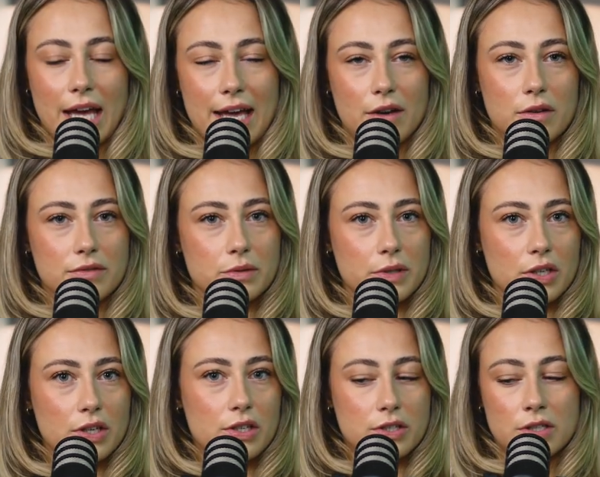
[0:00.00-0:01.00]
getting off to a
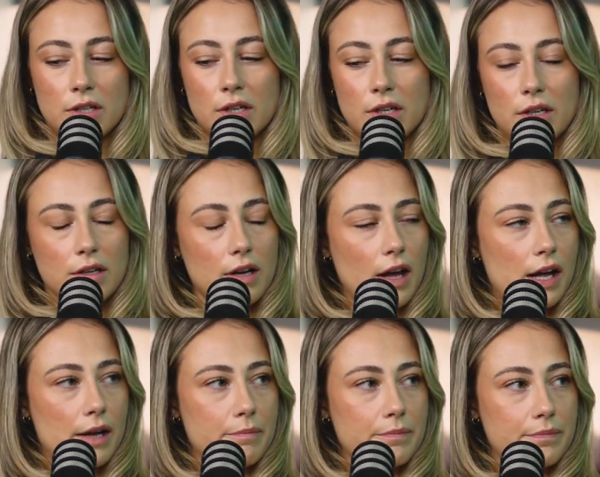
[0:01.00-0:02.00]
good
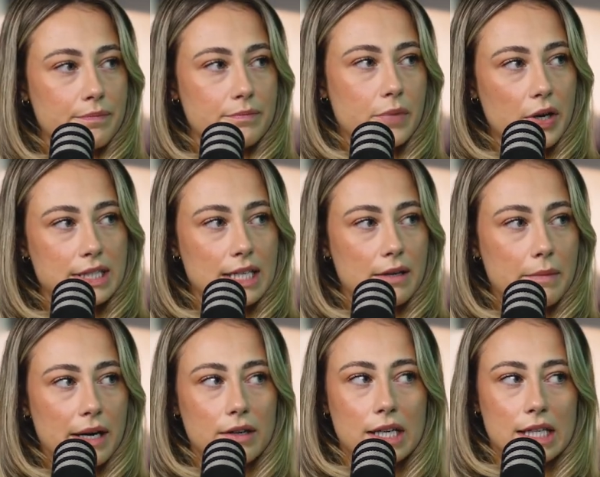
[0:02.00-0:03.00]
protein
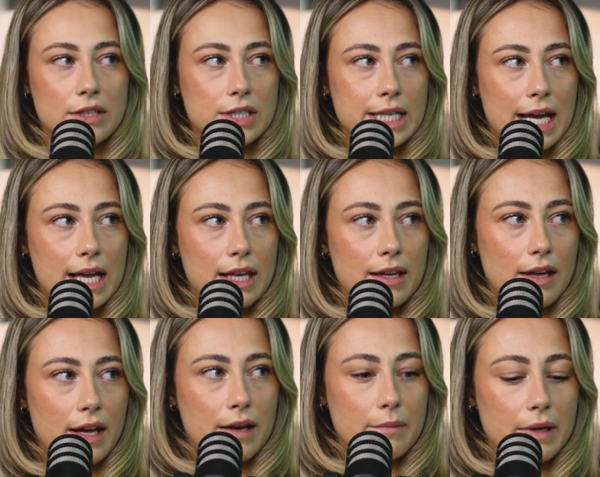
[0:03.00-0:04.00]
amount in your day,
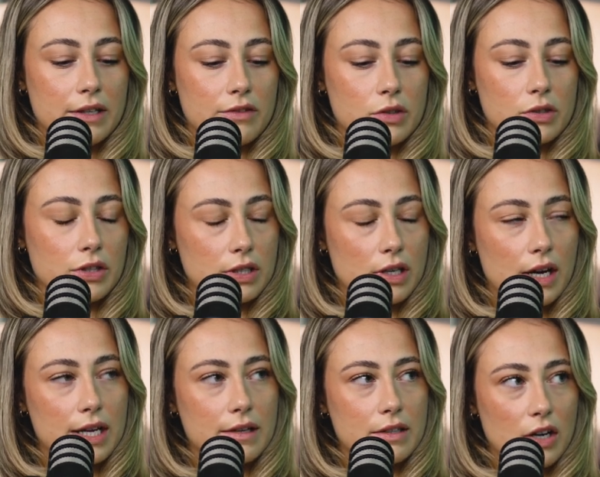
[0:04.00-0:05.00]
and you've got a good
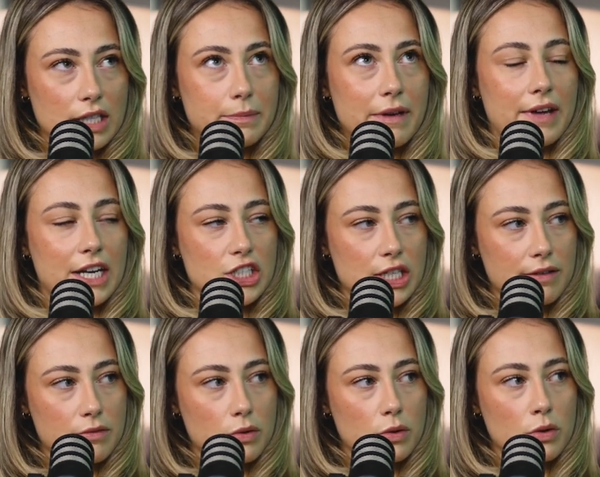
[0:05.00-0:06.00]
nice bit of energy for.